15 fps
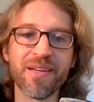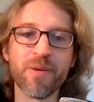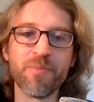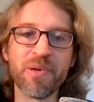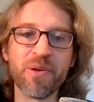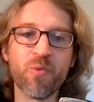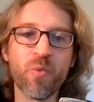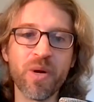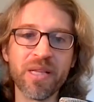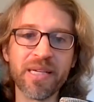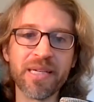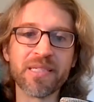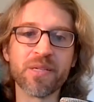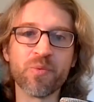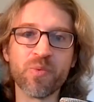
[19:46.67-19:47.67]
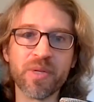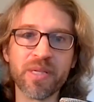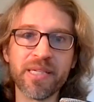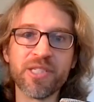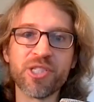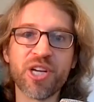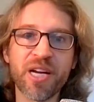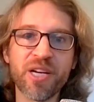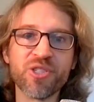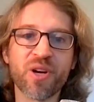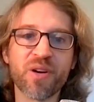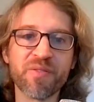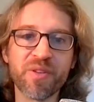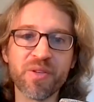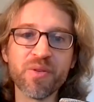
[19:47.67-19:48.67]
being willing to really change
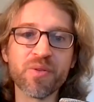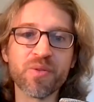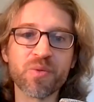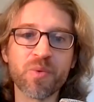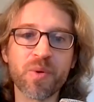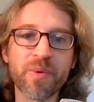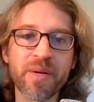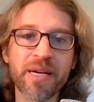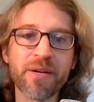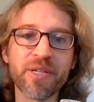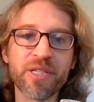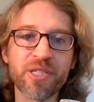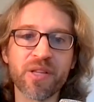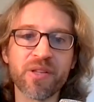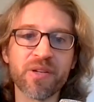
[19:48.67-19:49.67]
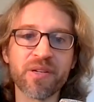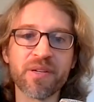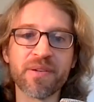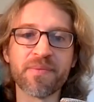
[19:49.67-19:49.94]
our views when we hear each other.